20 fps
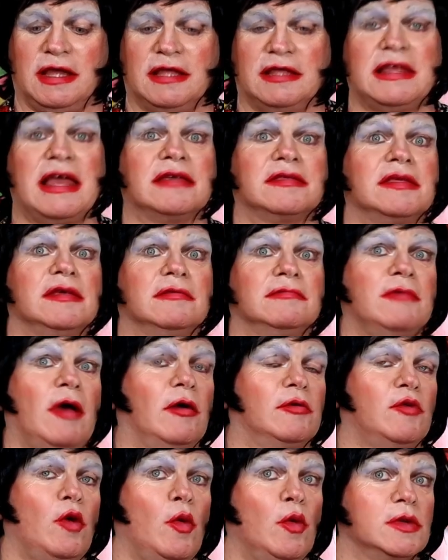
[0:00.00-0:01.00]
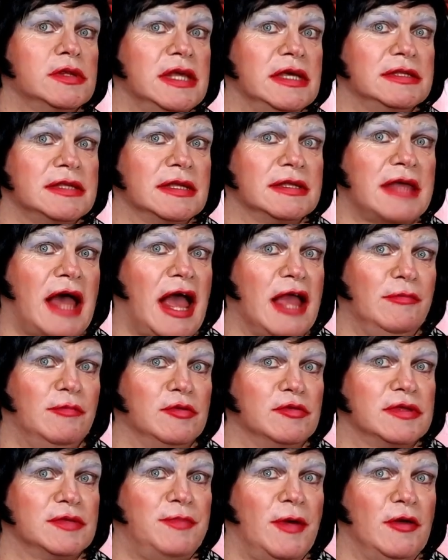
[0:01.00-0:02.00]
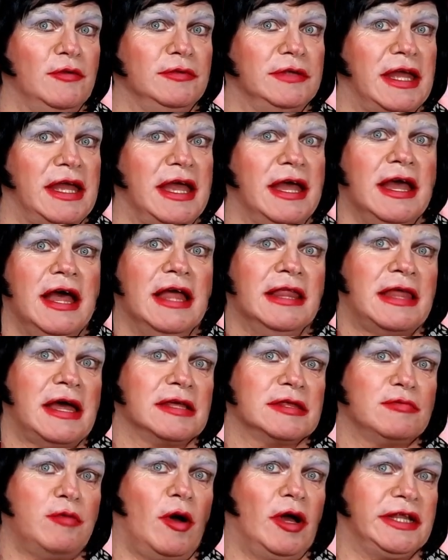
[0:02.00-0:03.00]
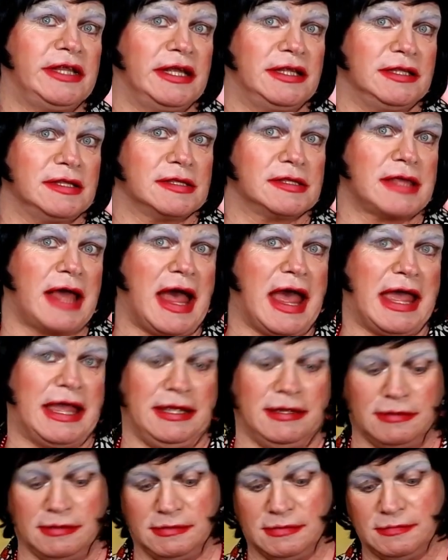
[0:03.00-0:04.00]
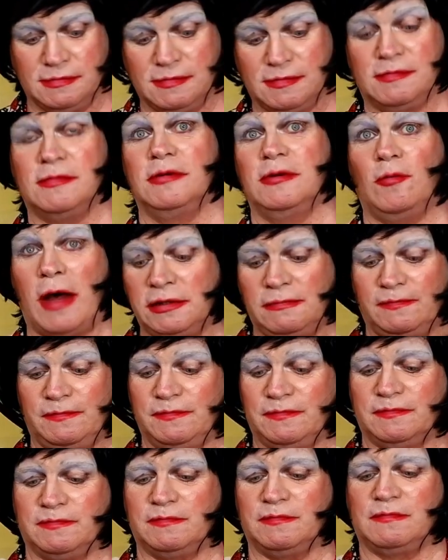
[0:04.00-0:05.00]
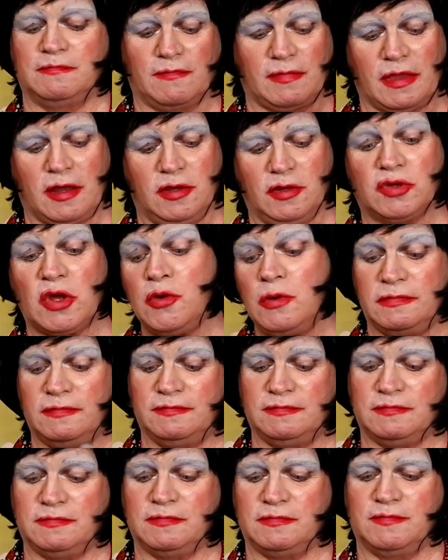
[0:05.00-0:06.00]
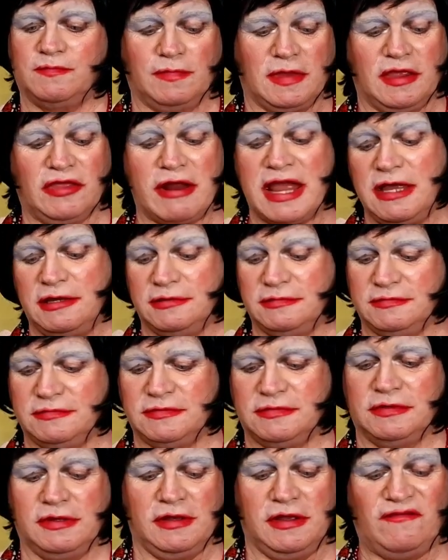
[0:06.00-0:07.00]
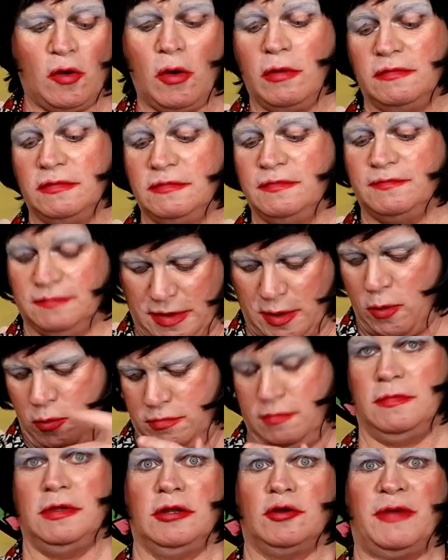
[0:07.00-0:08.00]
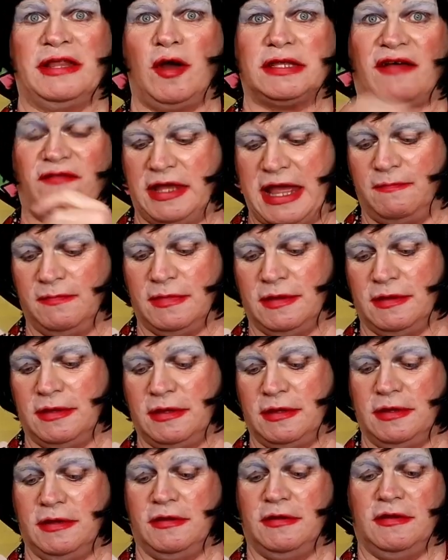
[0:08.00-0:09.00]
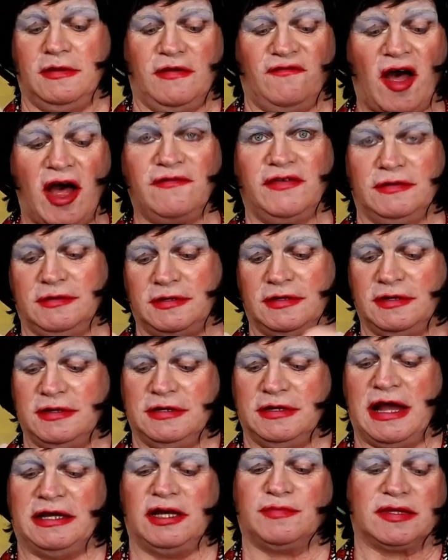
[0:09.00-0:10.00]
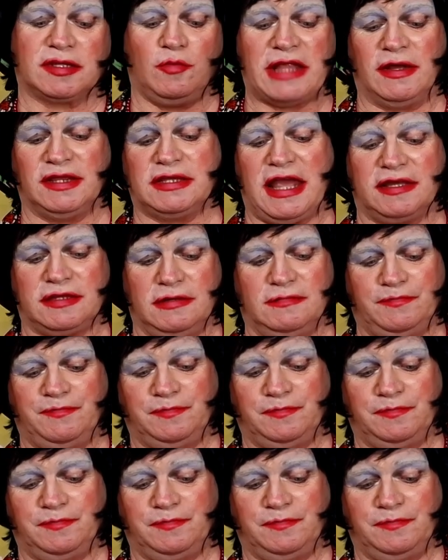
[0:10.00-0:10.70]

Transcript: Yes, of course it's a tablespoon, dear. That's what I didn't say. 1, 2, 3, 4. Oh, a bit white stuff on there. 5, and I must have that one 6.